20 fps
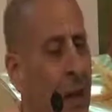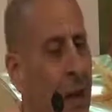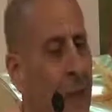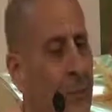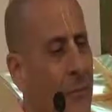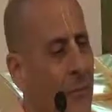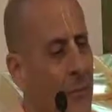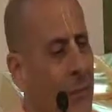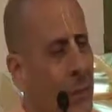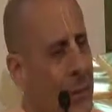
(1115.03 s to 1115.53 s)

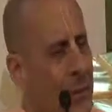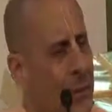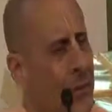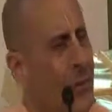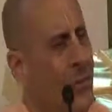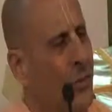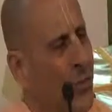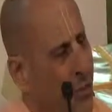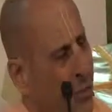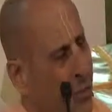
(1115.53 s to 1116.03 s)
I'm feeling
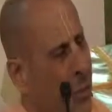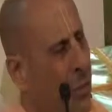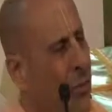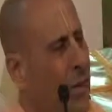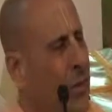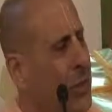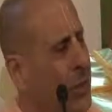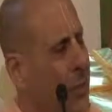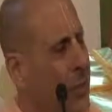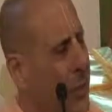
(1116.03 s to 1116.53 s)
so
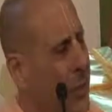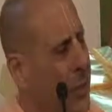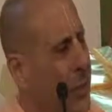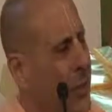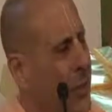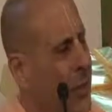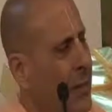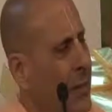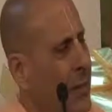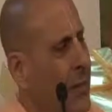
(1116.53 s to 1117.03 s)
much
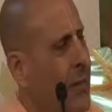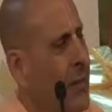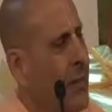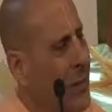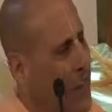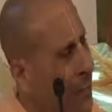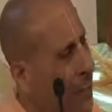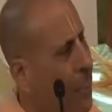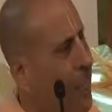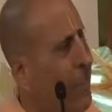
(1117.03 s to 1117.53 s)

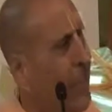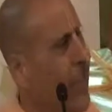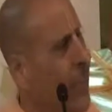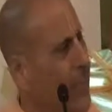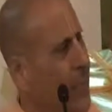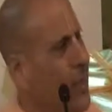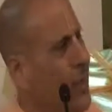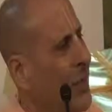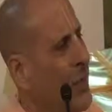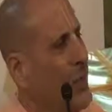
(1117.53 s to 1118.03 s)

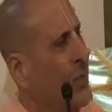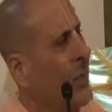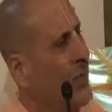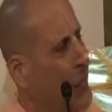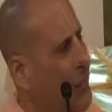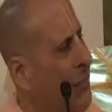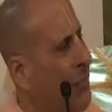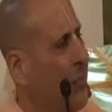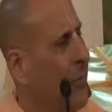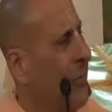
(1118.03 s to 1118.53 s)
separation and
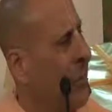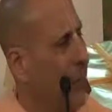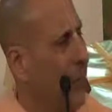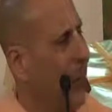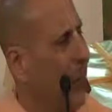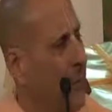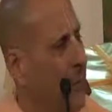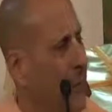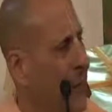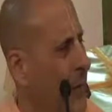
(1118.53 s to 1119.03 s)
love for
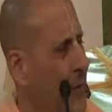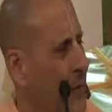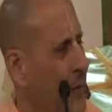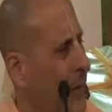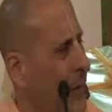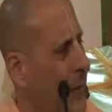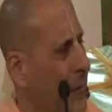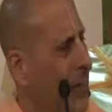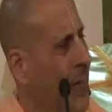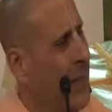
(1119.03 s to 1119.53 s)
them
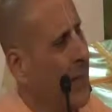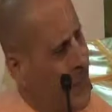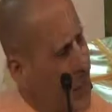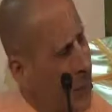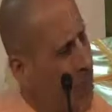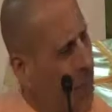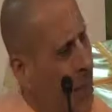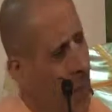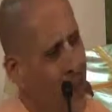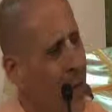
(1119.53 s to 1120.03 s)
that it's
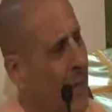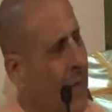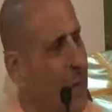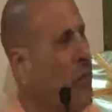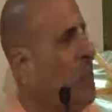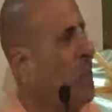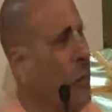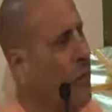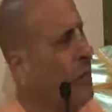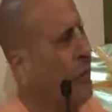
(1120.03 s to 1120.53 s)

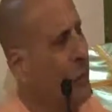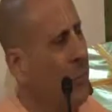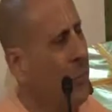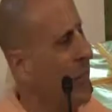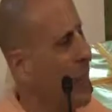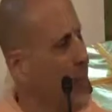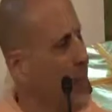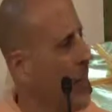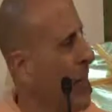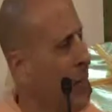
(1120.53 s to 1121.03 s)
impossible for me
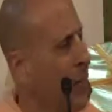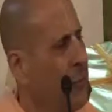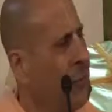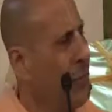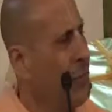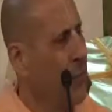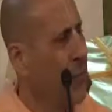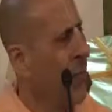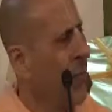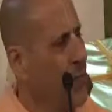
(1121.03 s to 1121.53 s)
to take
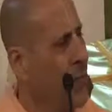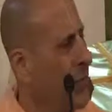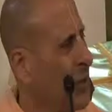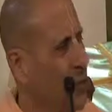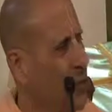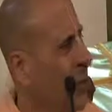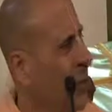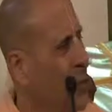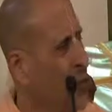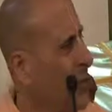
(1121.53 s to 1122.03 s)

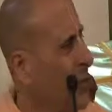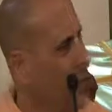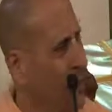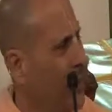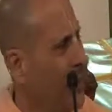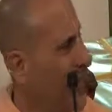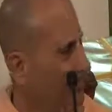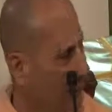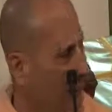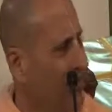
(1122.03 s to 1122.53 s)
responsibility
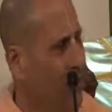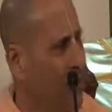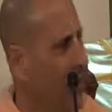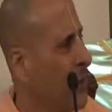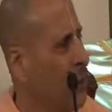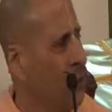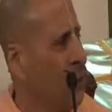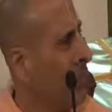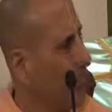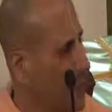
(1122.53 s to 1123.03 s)
of
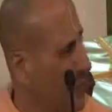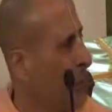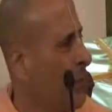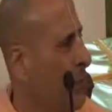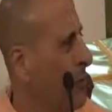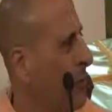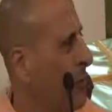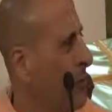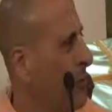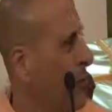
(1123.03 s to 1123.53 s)
anyone's guru.